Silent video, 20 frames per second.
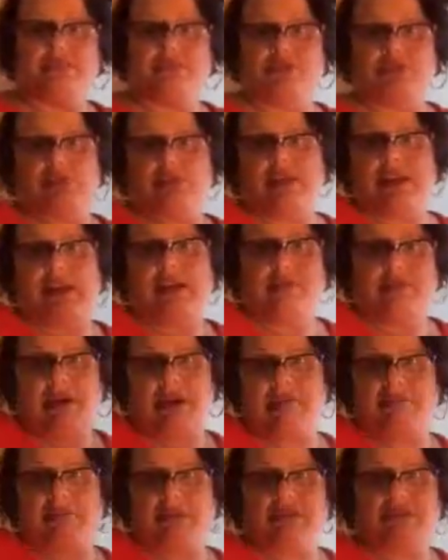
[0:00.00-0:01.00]
We do that on
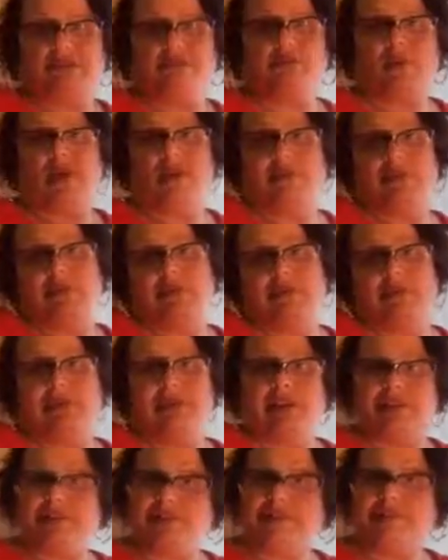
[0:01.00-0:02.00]
paper, so why wouldn't it
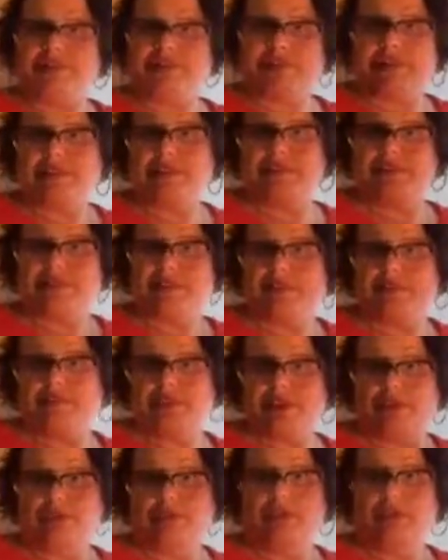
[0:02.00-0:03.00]
make a difference on a cell
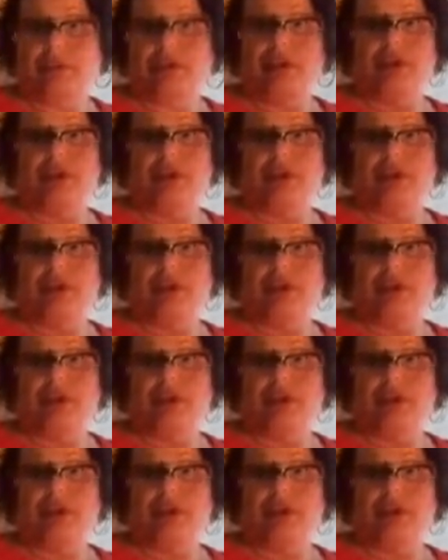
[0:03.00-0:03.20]
phone?